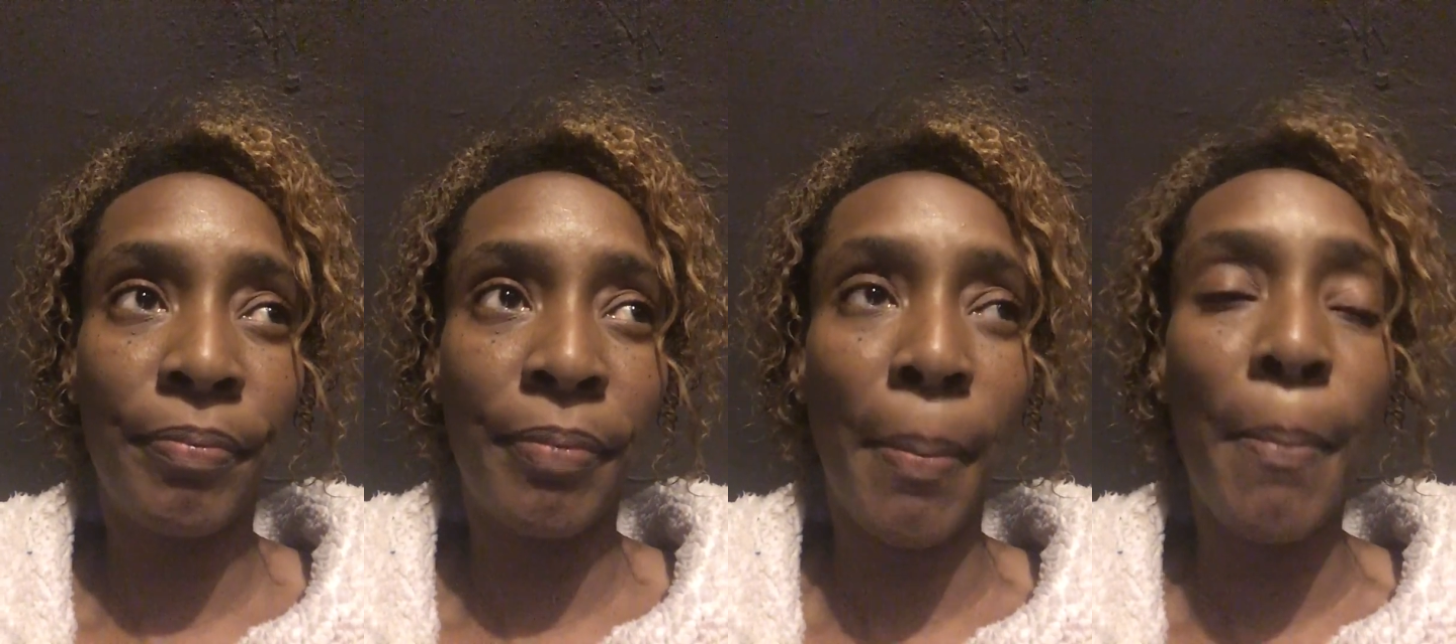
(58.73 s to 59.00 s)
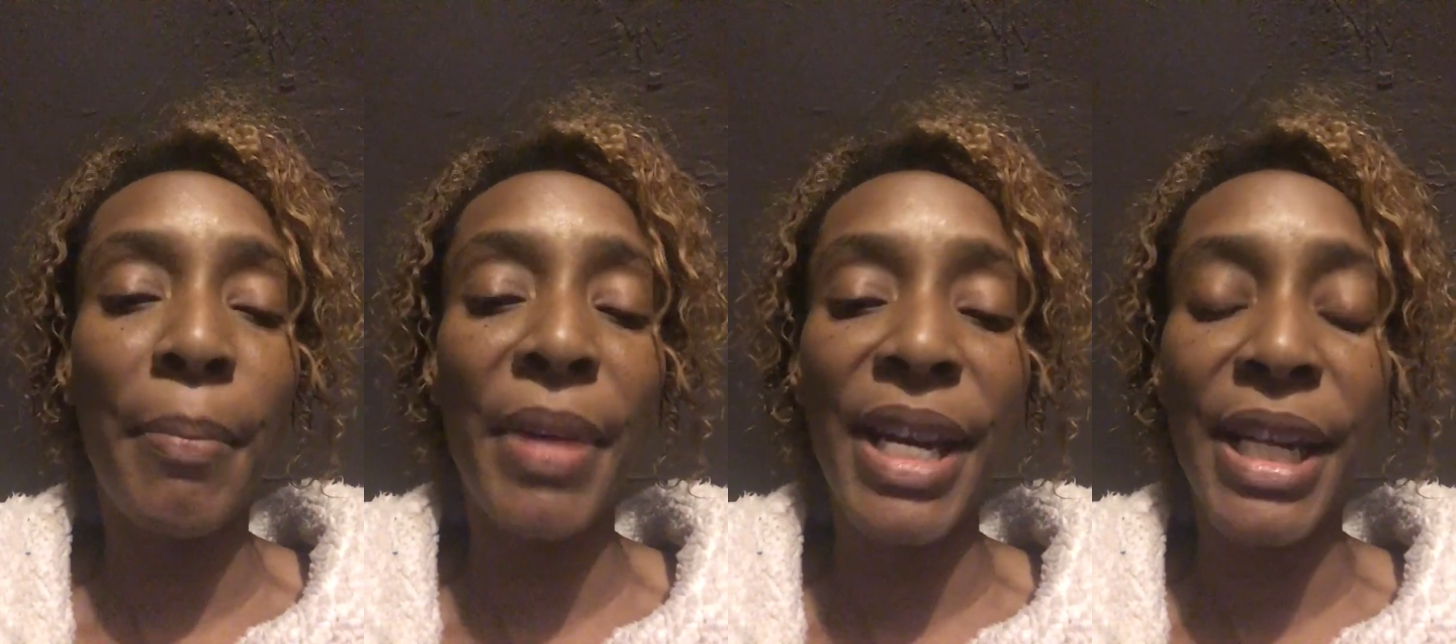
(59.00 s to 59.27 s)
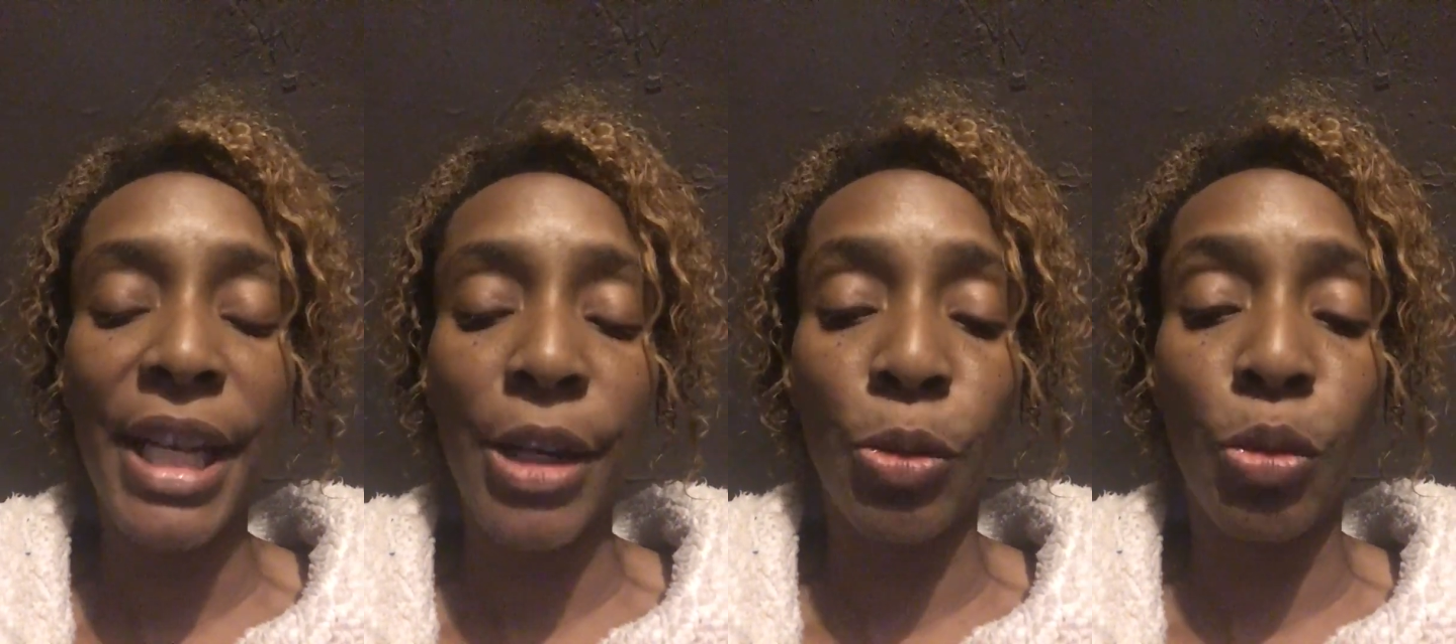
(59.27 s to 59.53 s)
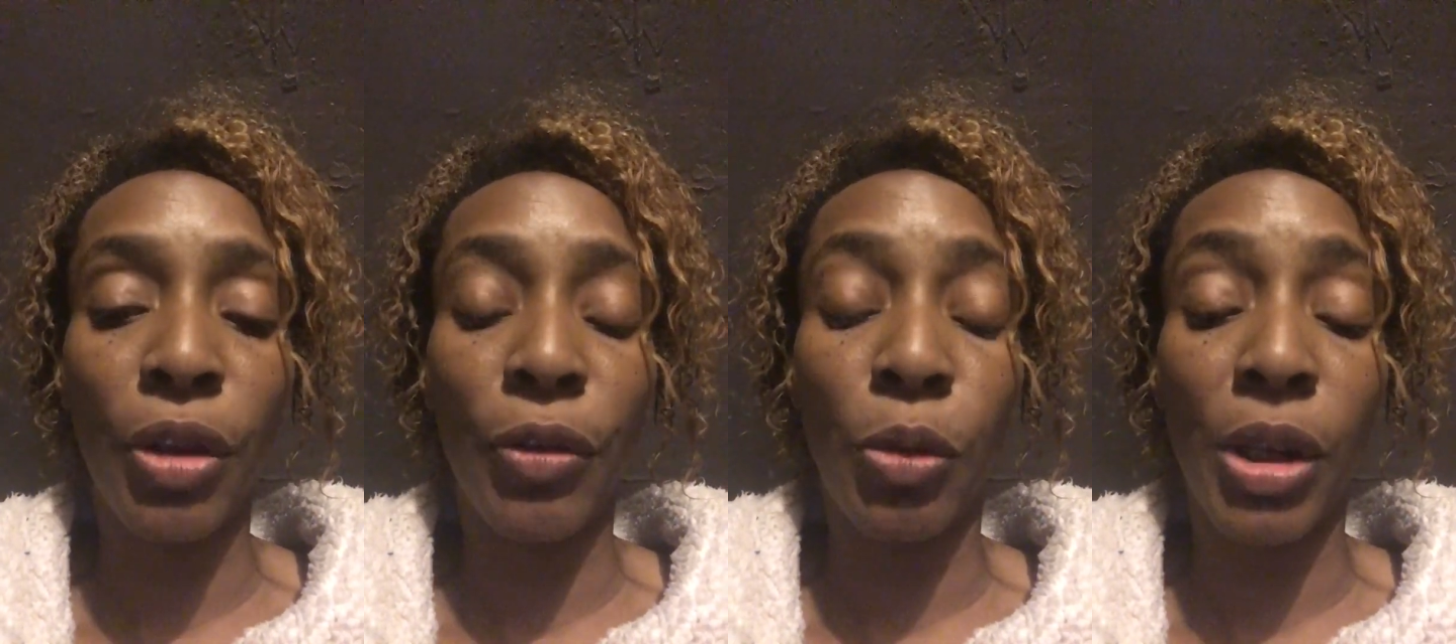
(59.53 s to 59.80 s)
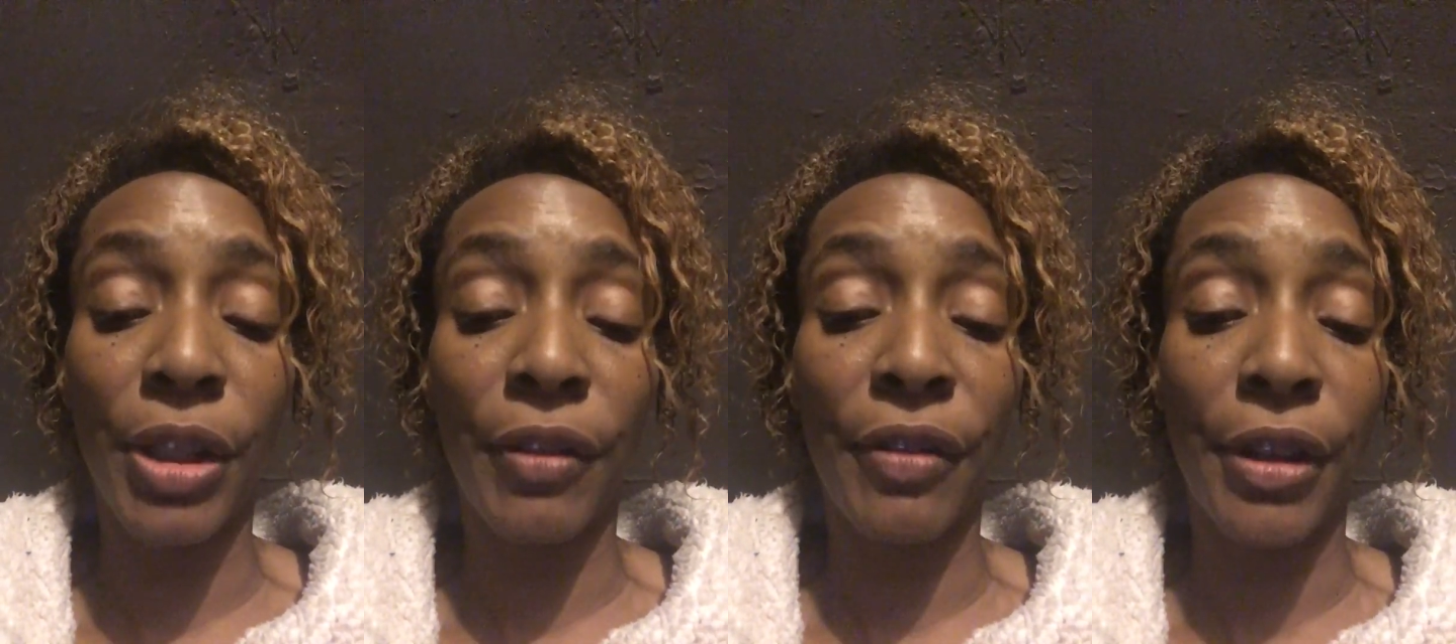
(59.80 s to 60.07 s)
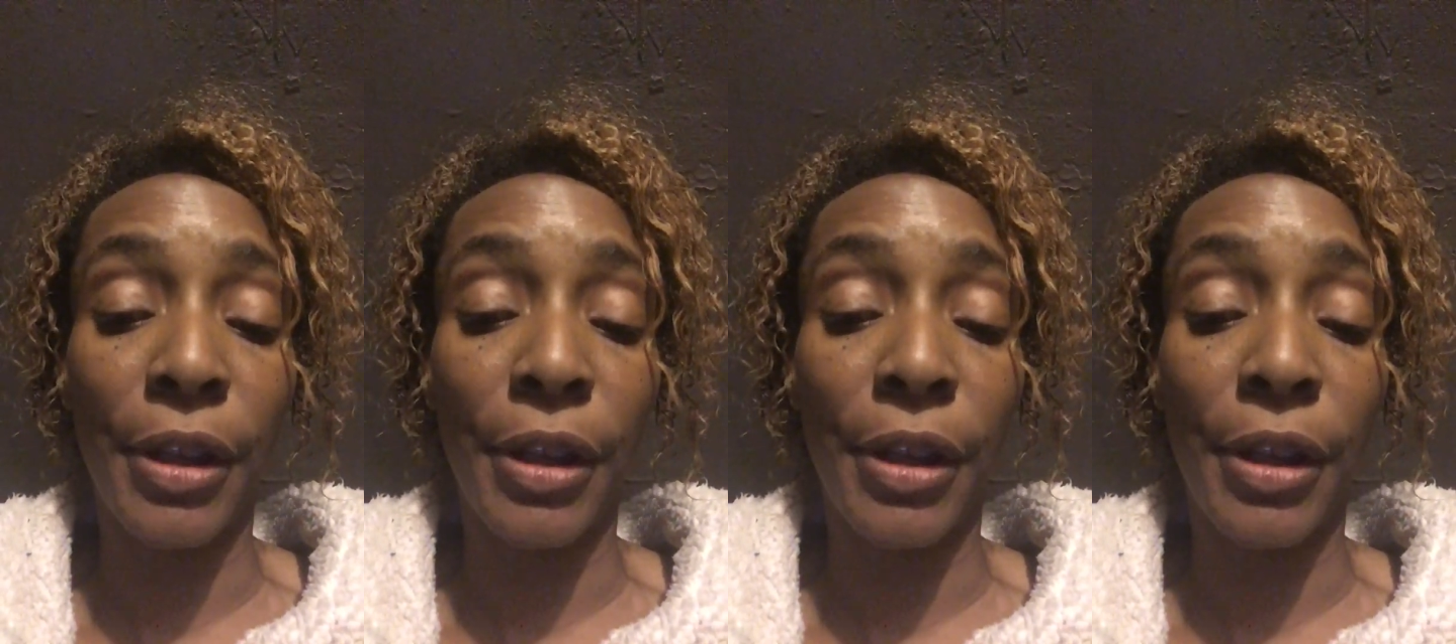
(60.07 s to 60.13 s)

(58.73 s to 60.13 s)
meeting with one of